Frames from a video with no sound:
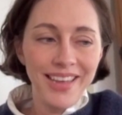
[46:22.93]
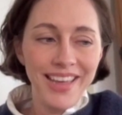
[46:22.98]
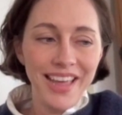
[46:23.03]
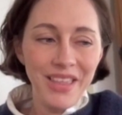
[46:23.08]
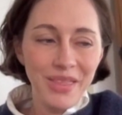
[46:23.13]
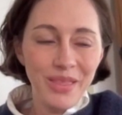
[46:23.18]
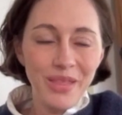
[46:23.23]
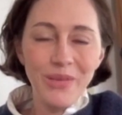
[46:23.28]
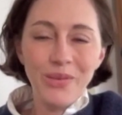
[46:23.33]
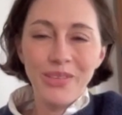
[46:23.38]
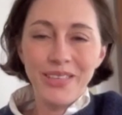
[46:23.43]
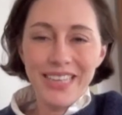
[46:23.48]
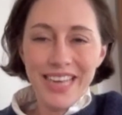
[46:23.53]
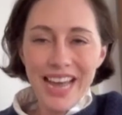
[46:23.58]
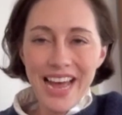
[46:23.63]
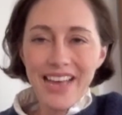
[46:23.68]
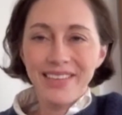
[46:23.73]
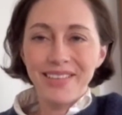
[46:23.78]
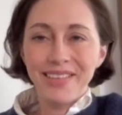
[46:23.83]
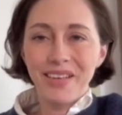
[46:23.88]

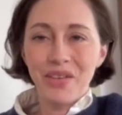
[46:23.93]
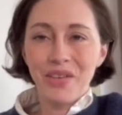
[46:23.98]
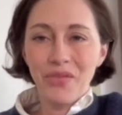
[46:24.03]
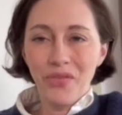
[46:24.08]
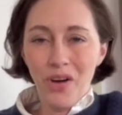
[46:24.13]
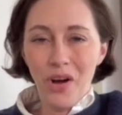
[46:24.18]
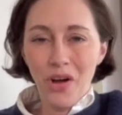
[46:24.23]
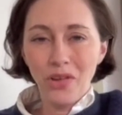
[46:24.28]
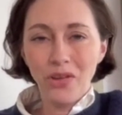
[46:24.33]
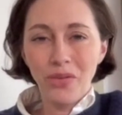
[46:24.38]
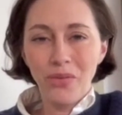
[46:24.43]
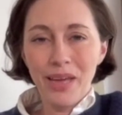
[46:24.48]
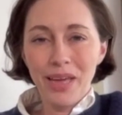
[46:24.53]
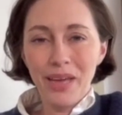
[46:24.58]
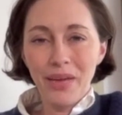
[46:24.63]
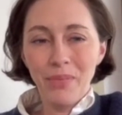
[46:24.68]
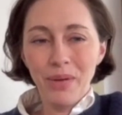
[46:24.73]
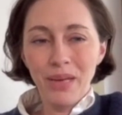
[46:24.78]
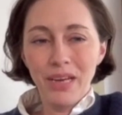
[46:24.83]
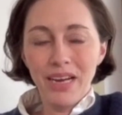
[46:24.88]
enthusiastic
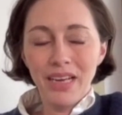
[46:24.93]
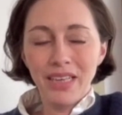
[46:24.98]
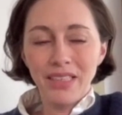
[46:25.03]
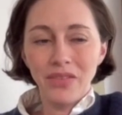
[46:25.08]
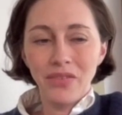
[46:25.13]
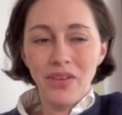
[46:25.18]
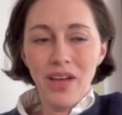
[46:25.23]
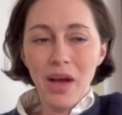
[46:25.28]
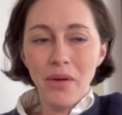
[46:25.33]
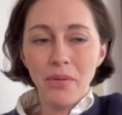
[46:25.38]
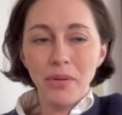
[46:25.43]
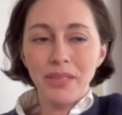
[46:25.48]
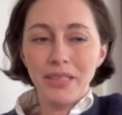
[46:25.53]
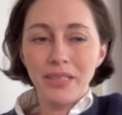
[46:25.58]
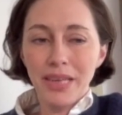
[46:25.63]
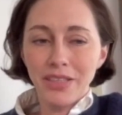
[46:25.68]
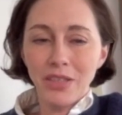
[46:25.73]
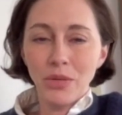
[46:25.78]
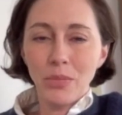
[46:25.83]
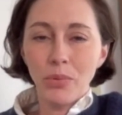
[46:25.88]
following because of how
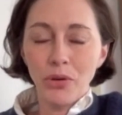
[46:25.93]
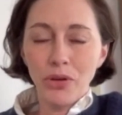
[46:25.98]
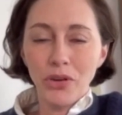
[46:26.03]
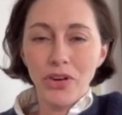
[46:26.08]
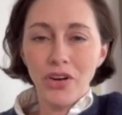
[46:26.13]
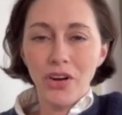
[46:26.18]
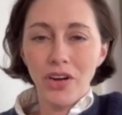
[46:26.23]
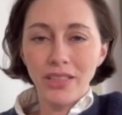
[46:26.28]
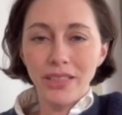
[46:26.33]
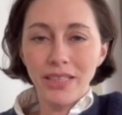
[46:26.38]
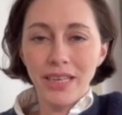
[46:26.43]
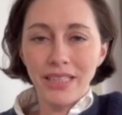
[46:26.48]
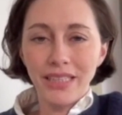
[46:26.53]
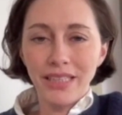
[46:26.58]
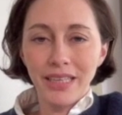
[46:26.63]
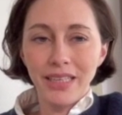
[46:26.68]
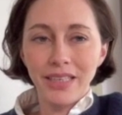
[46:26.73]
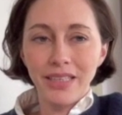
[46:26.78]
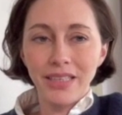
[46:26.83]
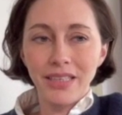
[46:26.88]
accessible your content
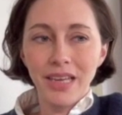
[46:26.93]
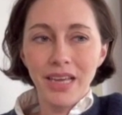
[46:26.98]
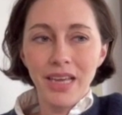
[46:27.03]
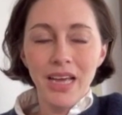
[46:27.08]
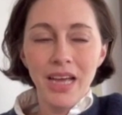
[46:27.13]
is.